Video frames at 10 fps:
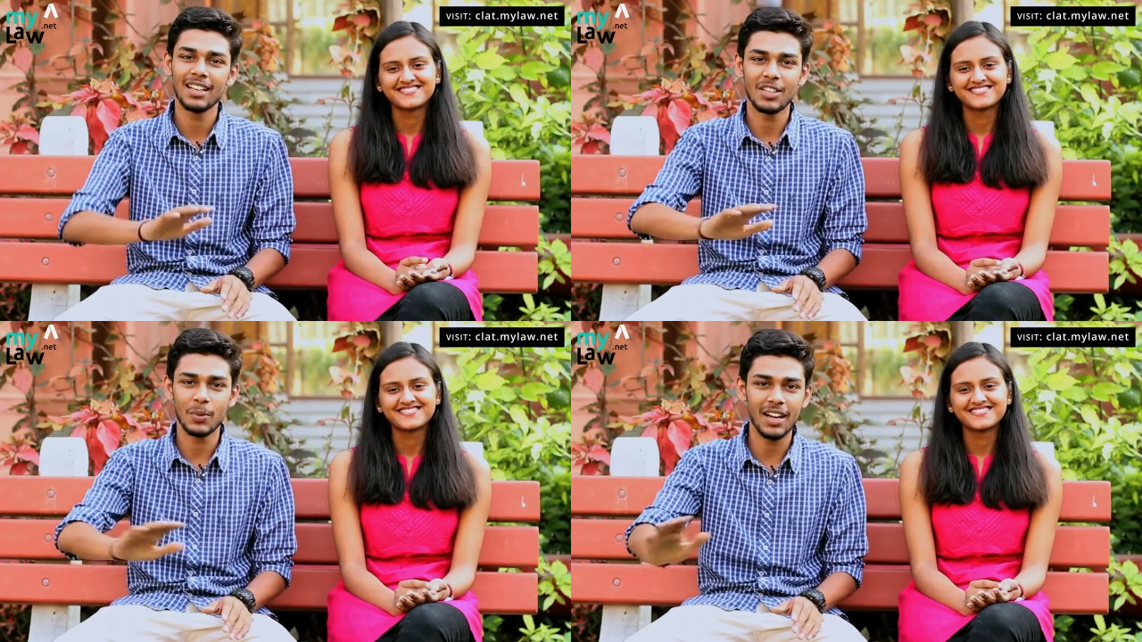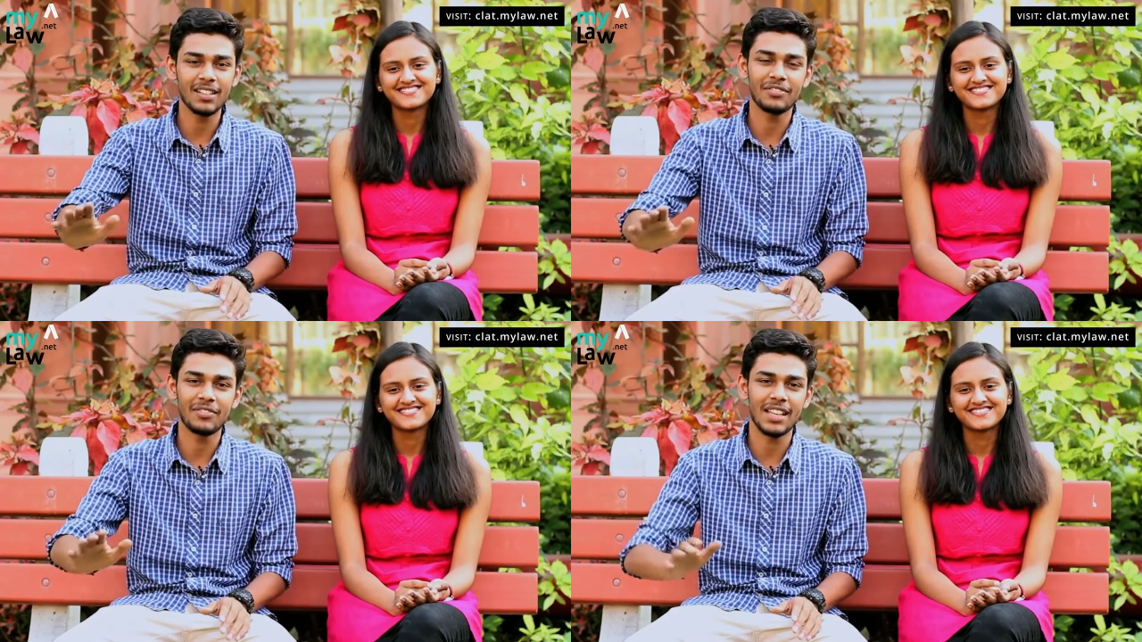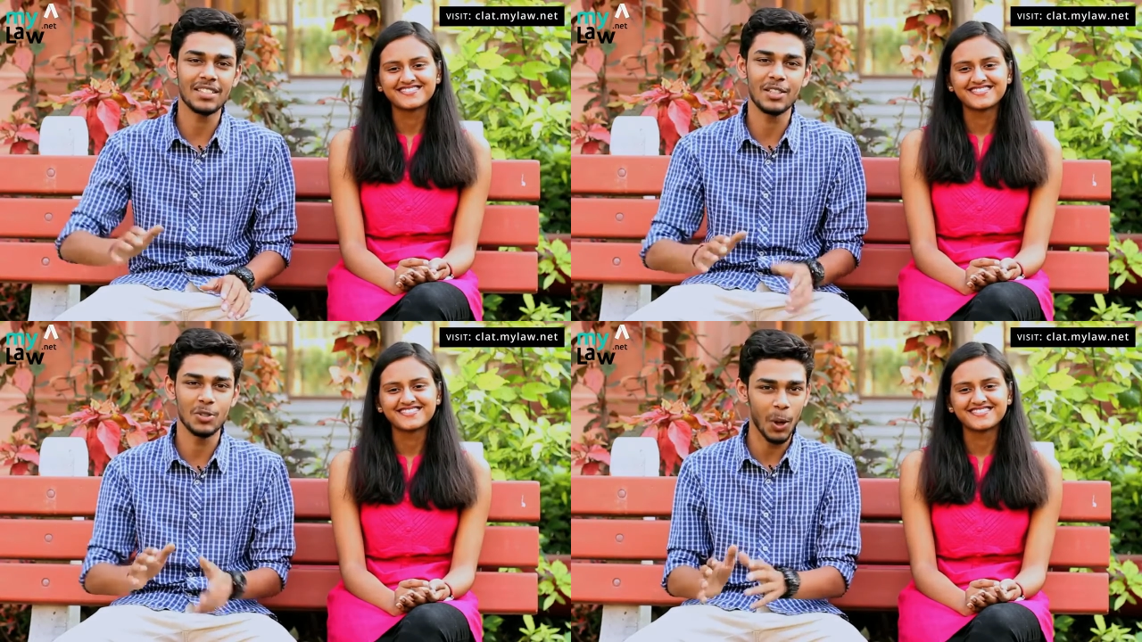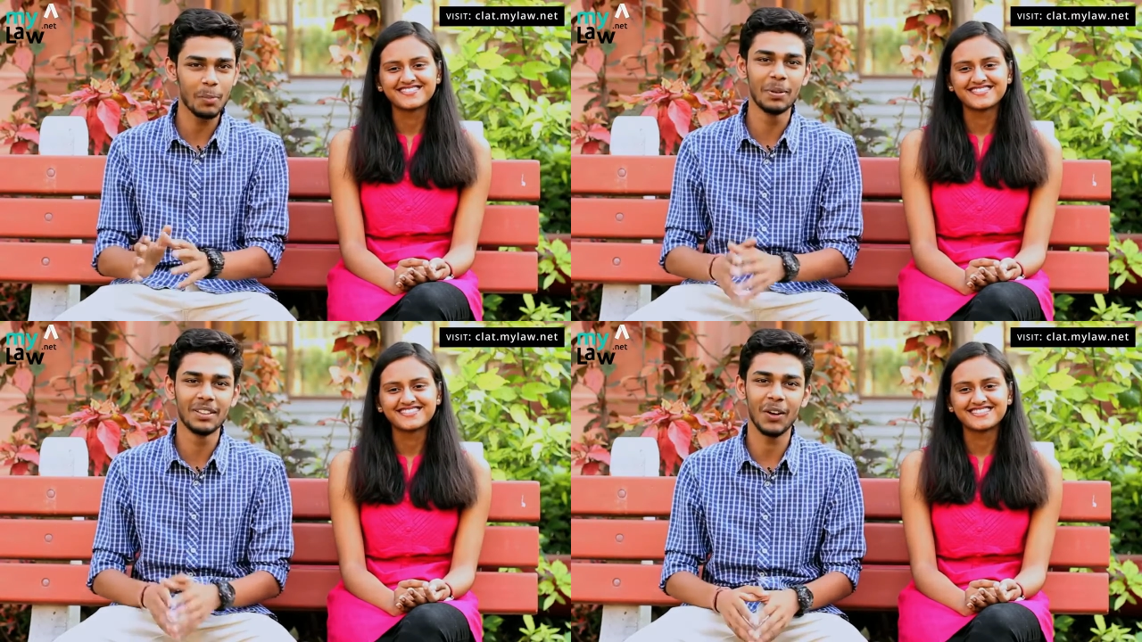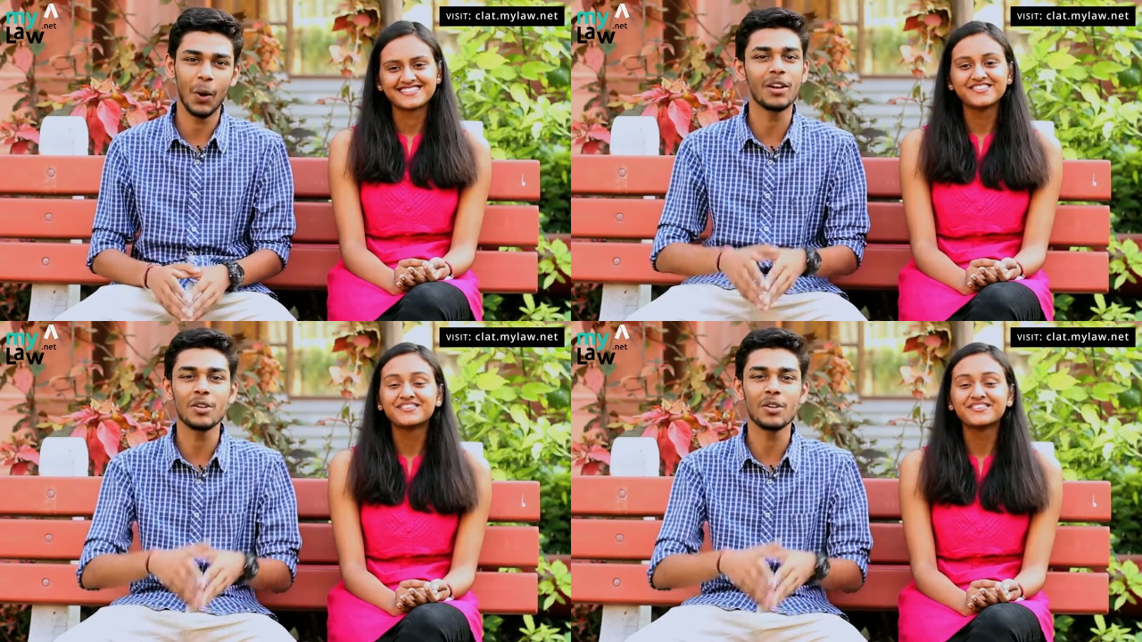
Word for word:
Speaker 1: you get a fancy job or mm.